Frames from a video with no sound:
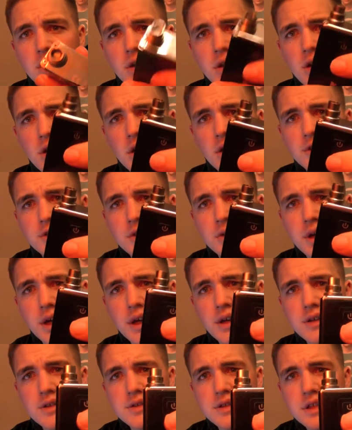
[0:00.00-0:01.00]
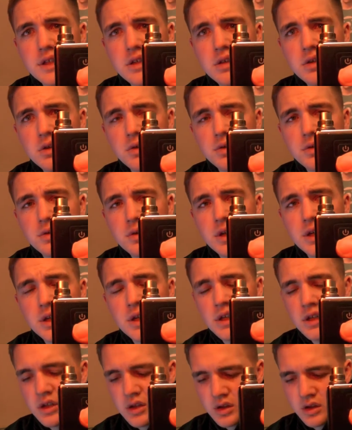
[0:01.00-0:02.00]
Also has ego
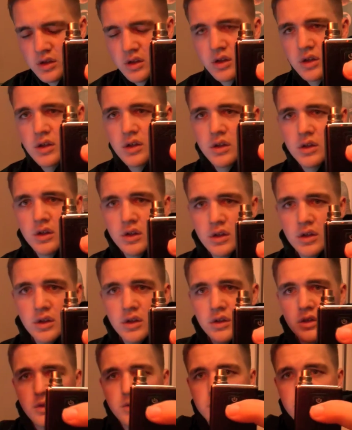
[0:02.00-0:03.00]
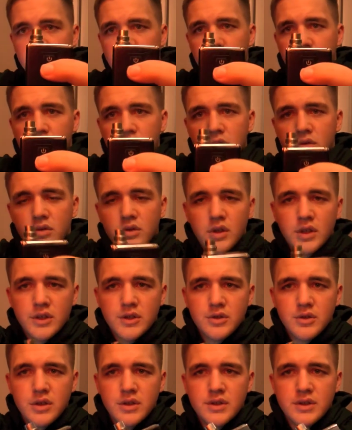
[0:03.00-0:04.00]
threading, so as
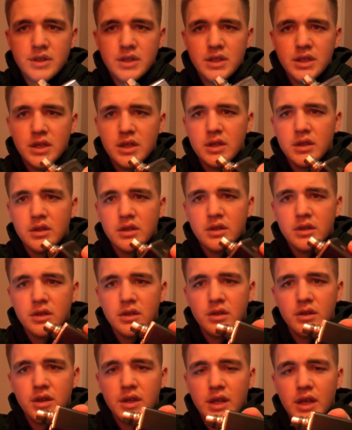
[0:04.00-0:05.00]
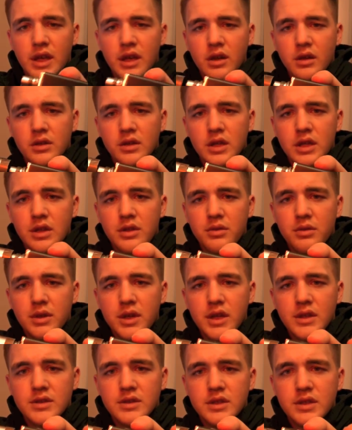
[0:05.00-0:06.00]
you can see the Kanger
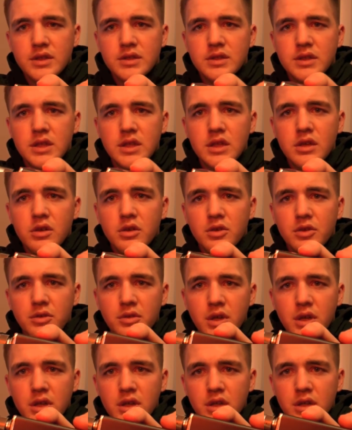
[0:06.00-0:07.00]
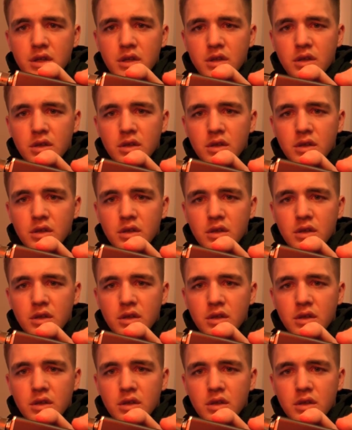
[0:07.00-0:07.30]
T3S is ego threaded.